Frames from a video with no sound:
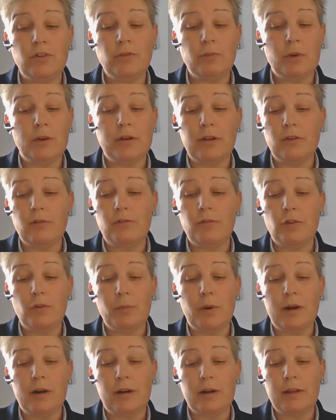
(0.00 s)
Moodysburn,
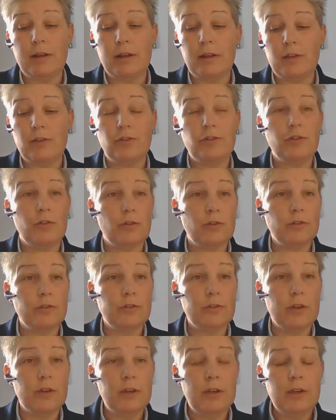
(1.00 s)
View Park and
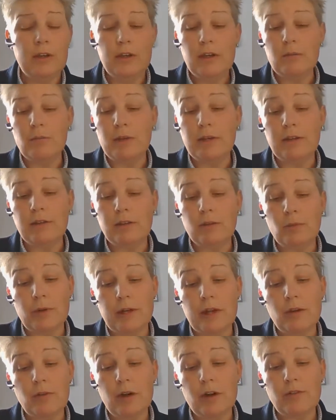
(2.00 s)
Shotts, meaning that we
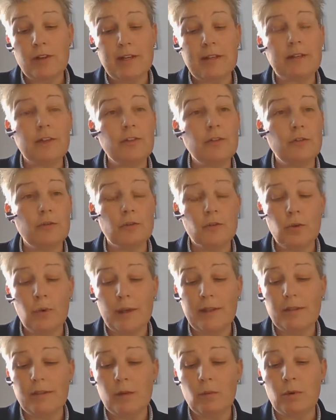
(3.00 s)
now have an additional
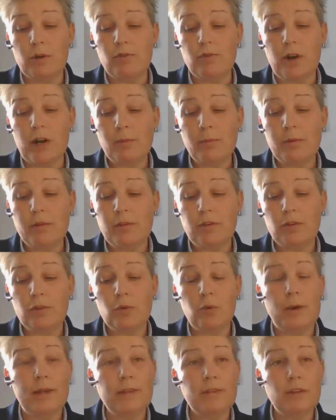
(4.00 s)
21 rapid,
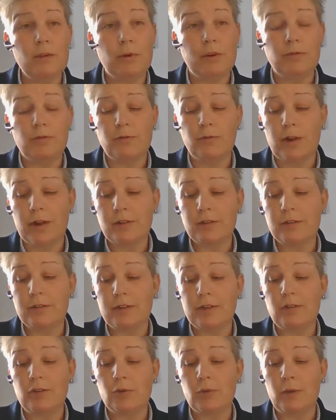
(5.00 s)
21 fast
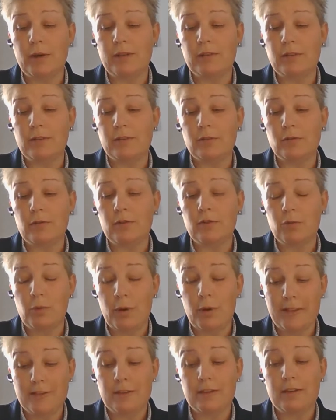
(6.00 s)
and
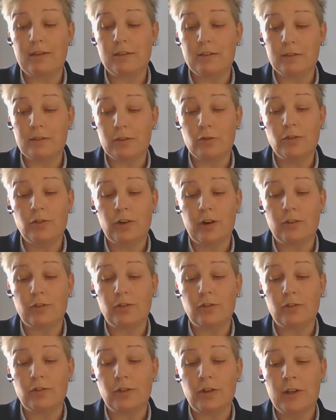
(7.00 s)
20 slow
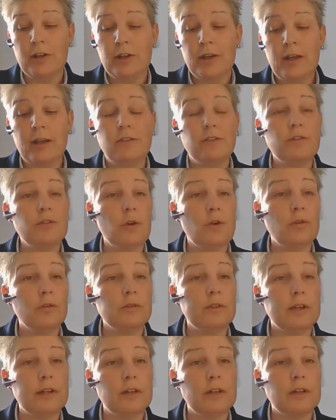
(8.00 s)
chargers
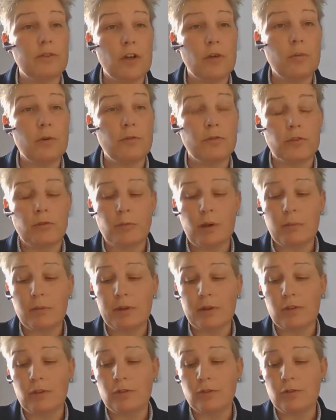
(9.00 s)
installed and available for
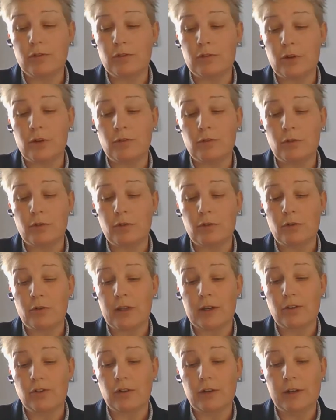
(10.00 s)
public use throughout North
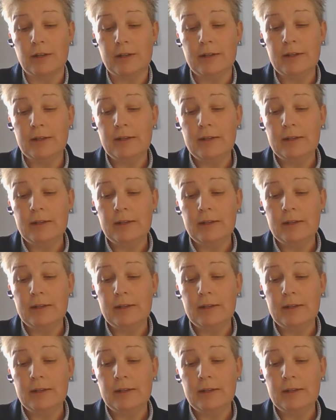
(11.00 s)
Lanarkshire.